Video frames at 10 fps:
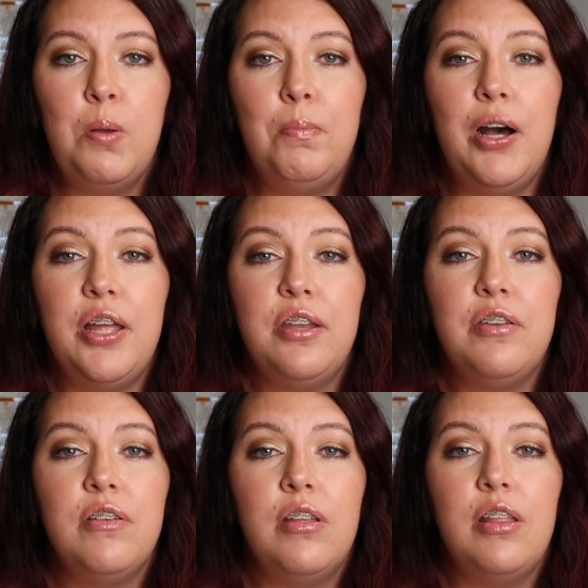
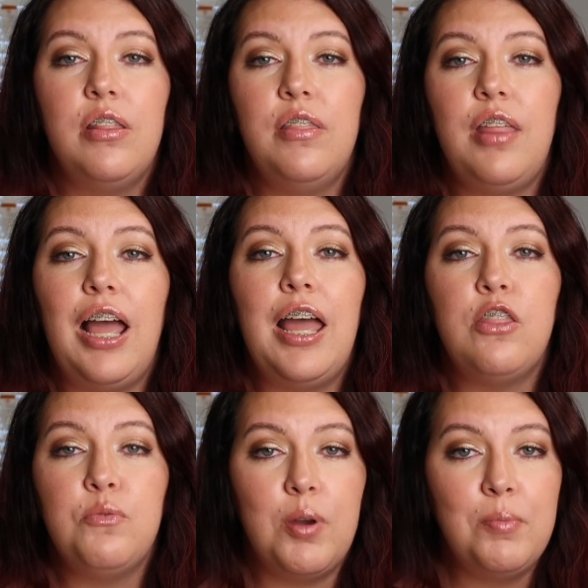But I had
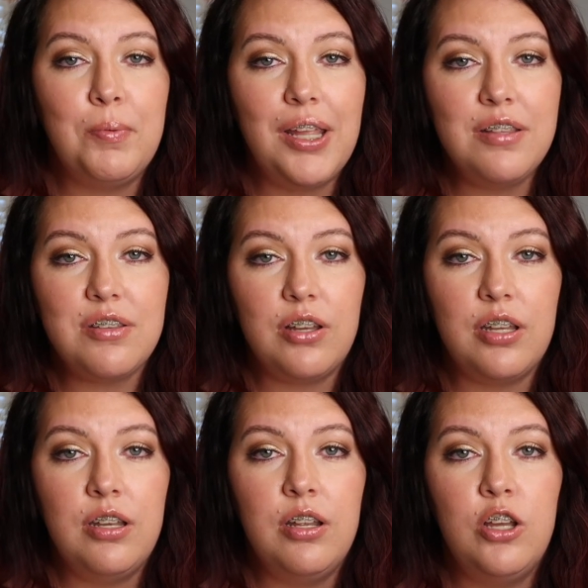the rubber bands
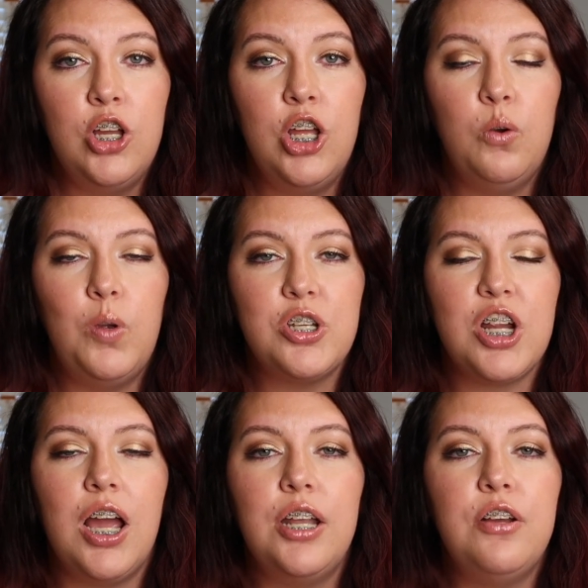on, which
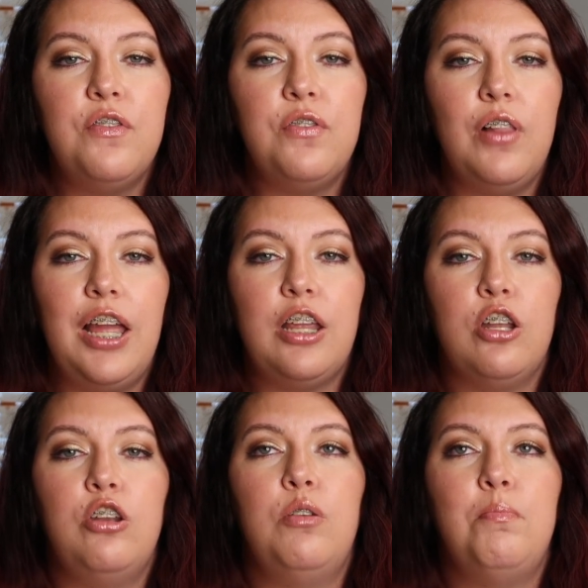kind of like
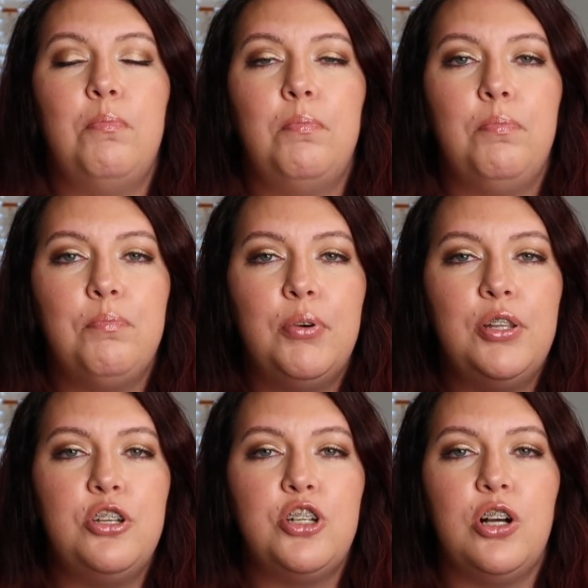put
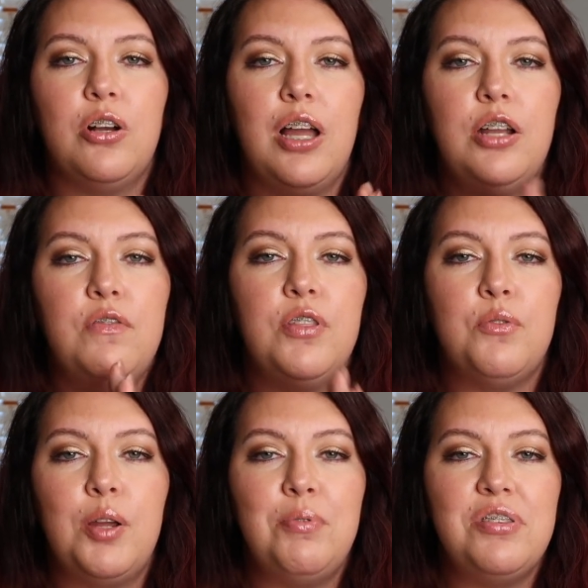the jaw kind of in the
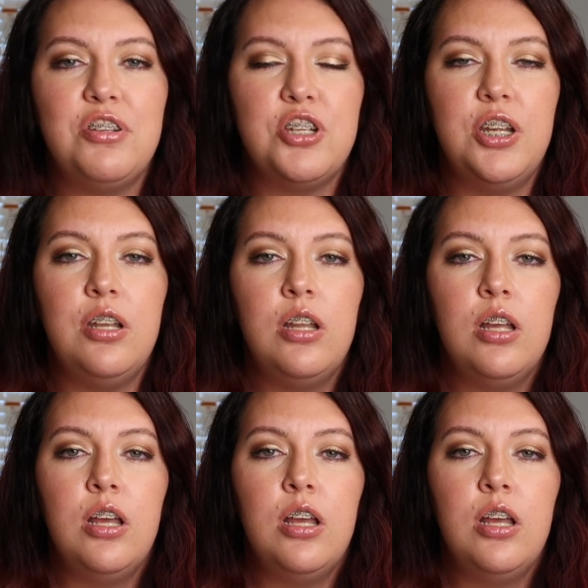right position.